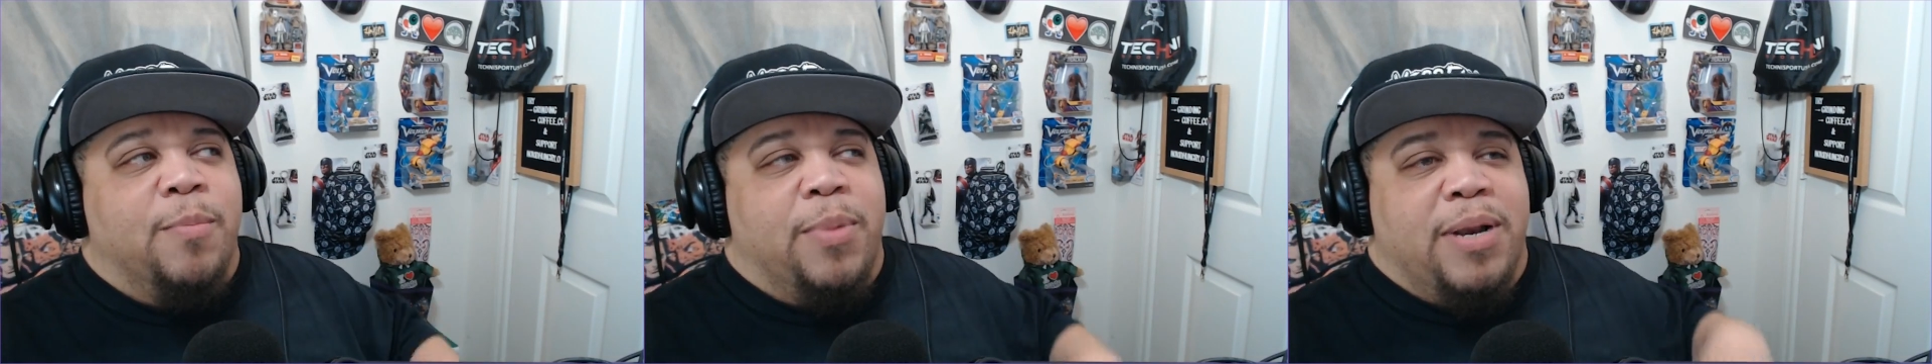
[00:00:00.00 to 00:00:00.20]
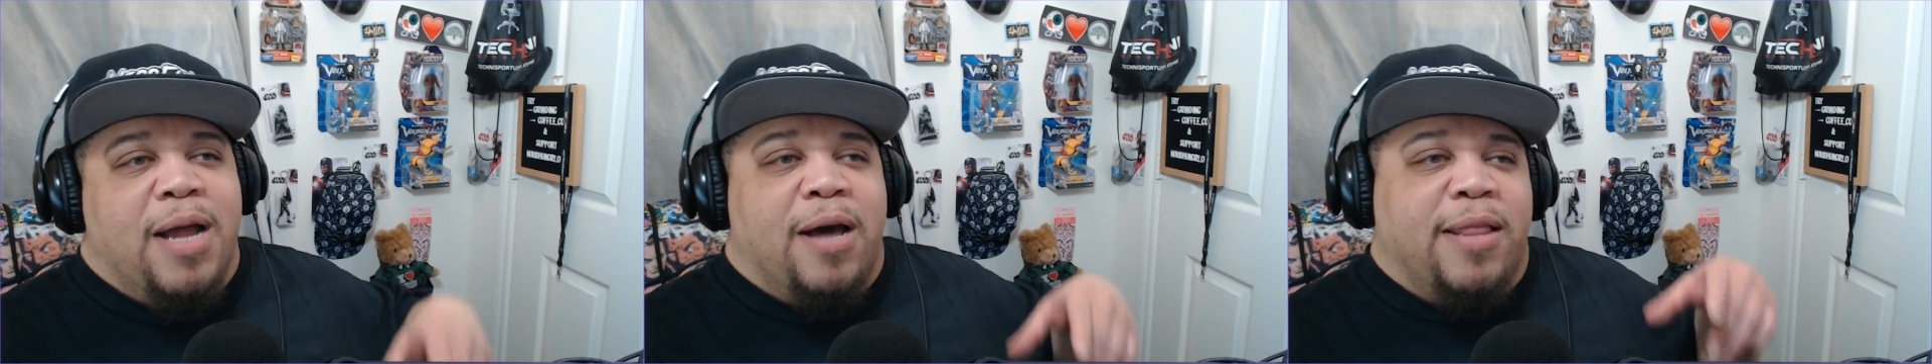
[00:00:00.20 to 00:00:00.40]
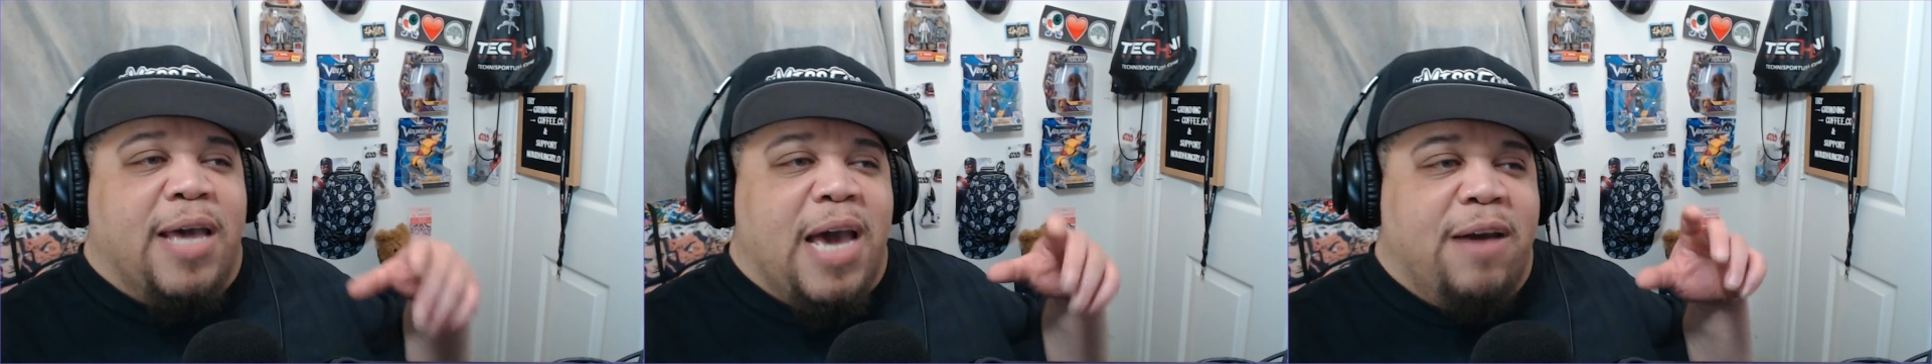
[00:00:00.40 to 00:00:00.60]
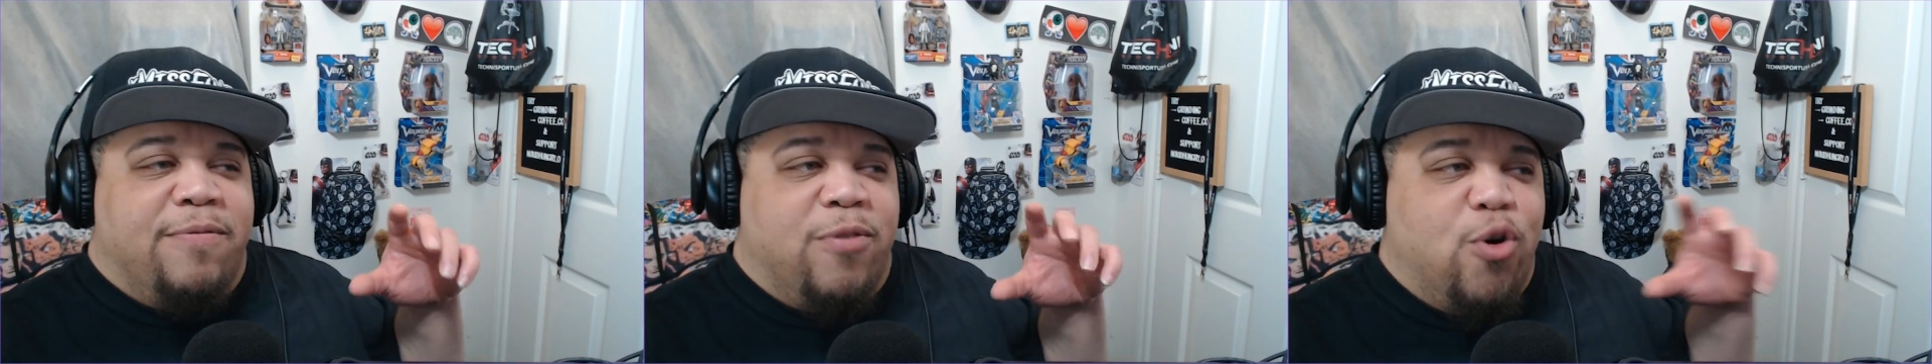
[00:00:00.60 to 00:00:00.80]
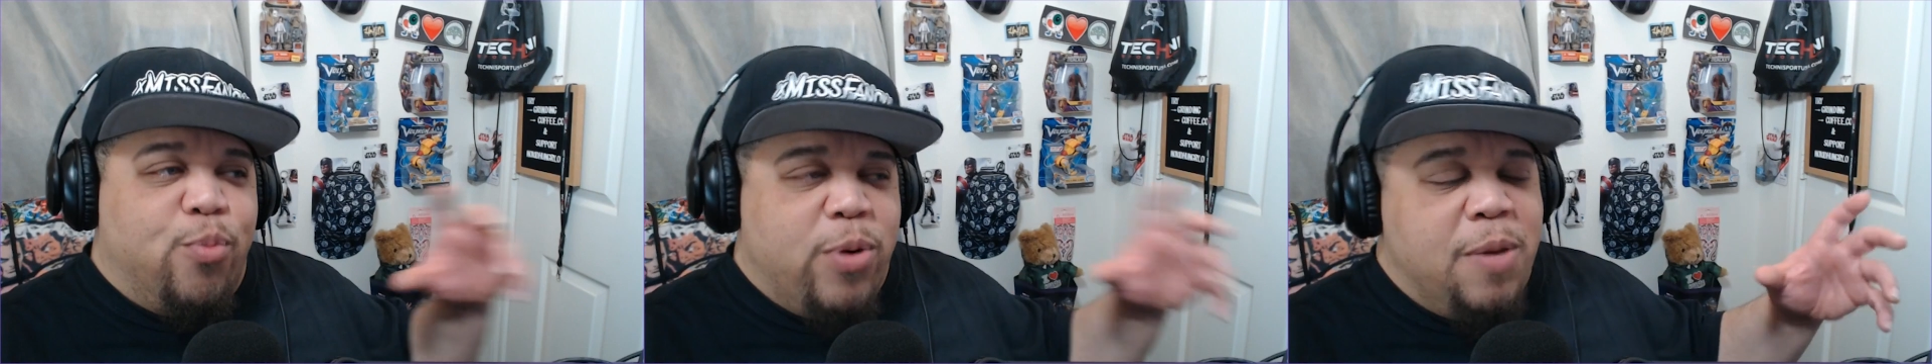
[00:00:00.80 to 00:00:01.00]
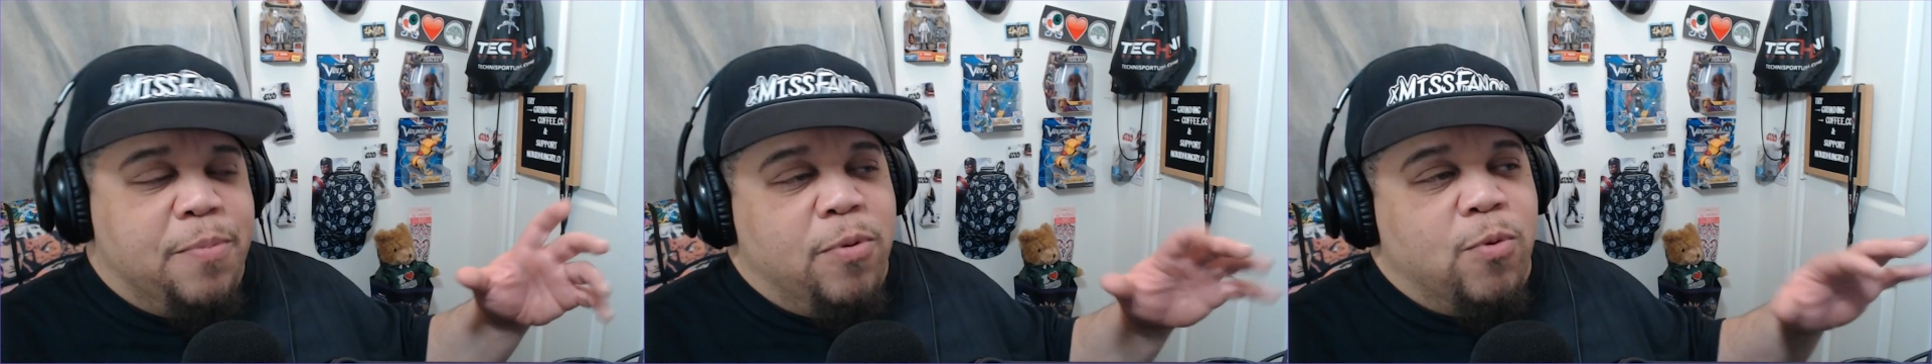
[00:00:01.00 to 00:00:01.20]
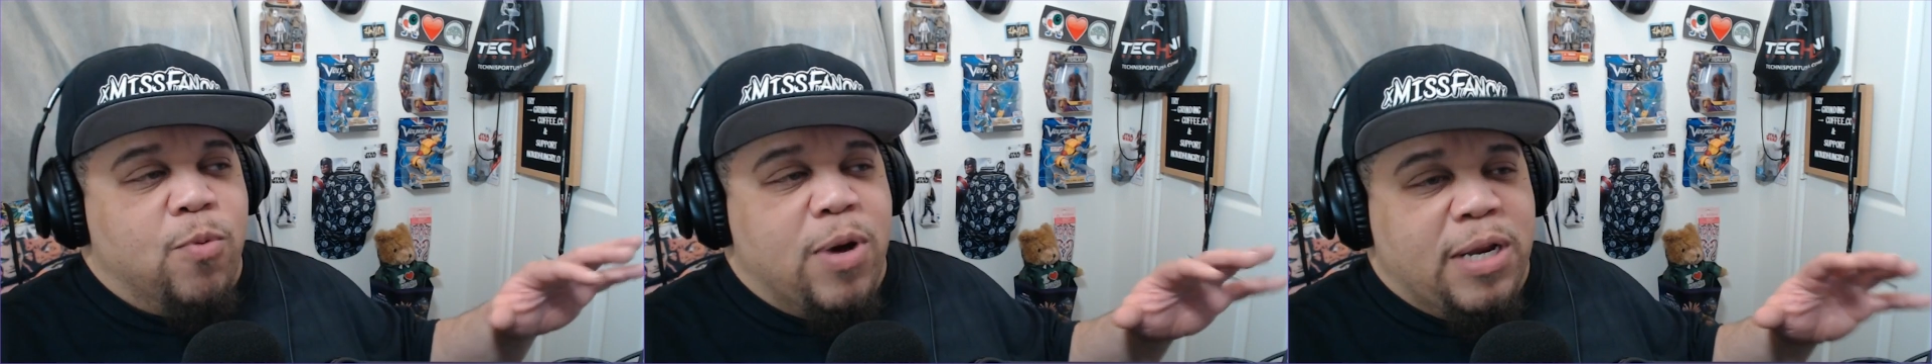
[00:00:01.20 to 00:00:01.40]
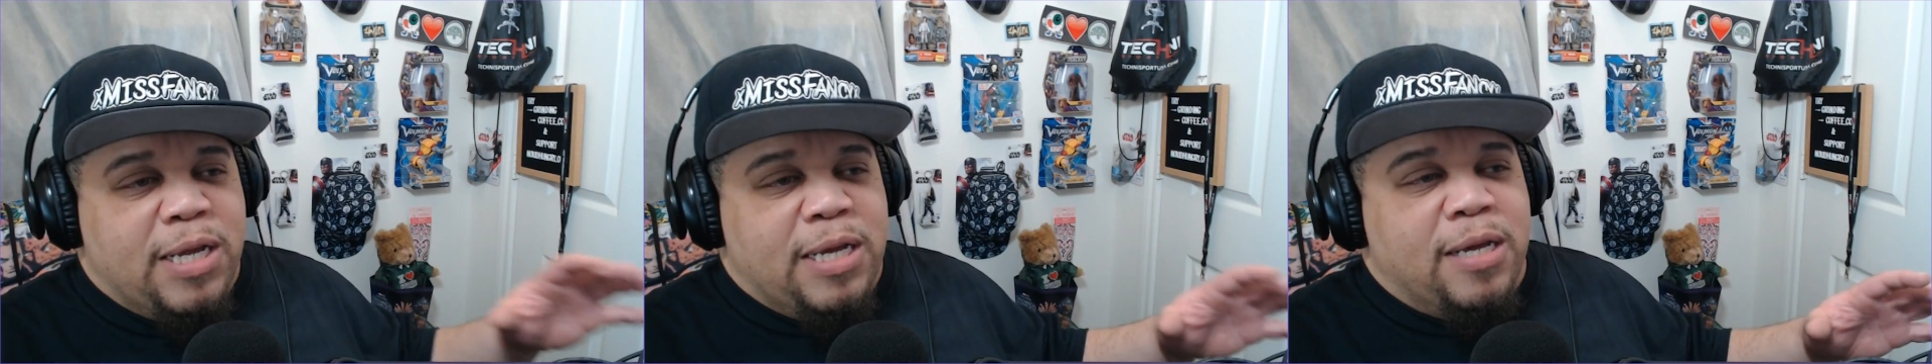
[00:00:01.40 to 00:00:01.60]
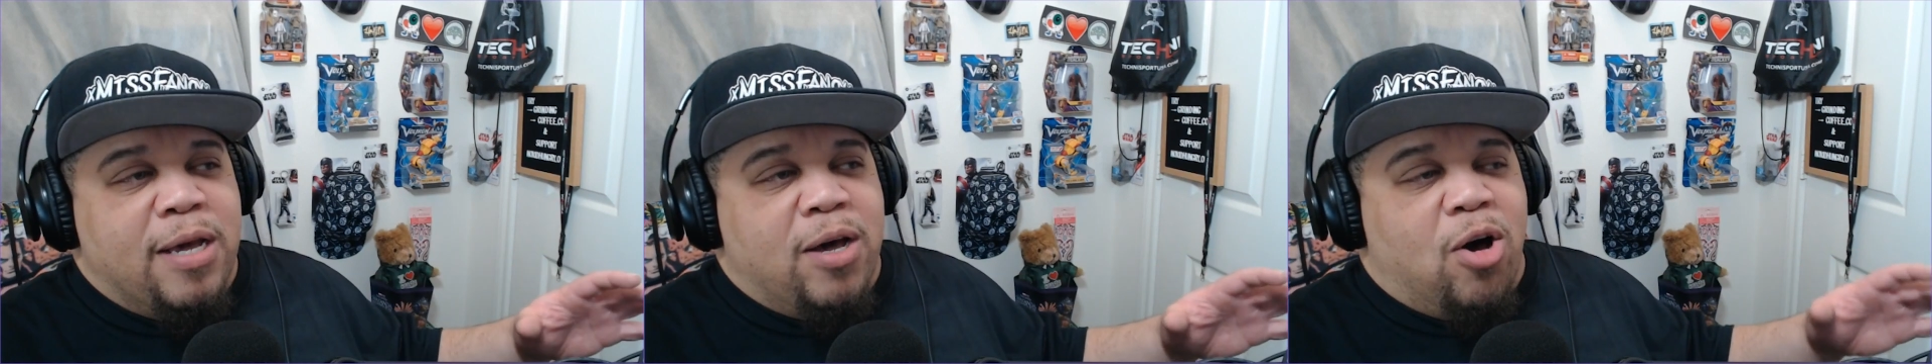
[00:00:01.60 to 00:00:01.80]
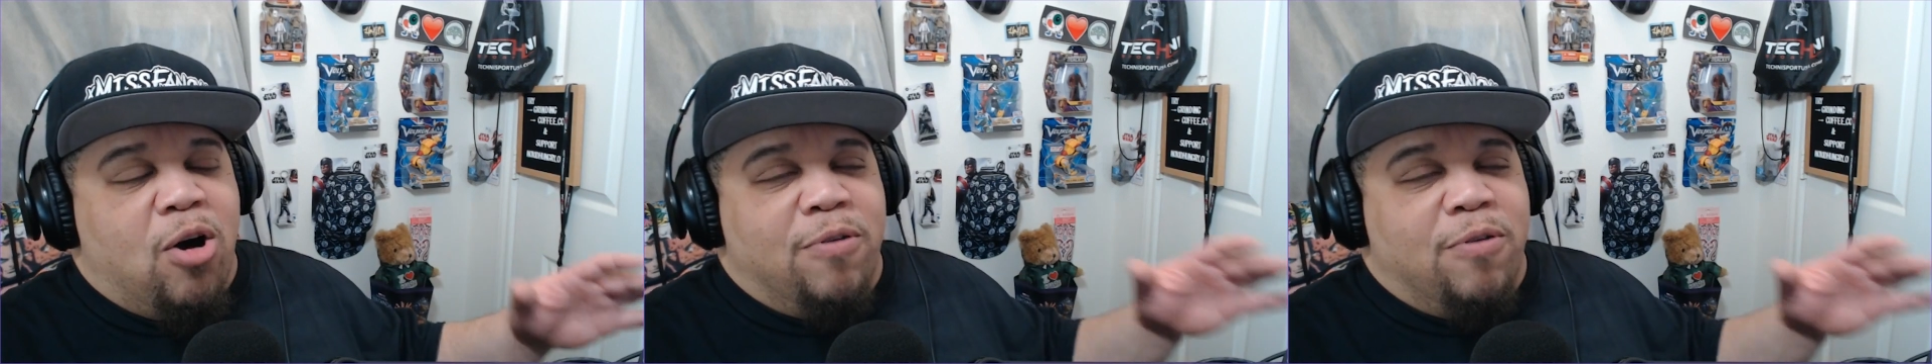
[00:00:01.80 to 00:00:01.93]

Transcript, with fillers: But now they have new people running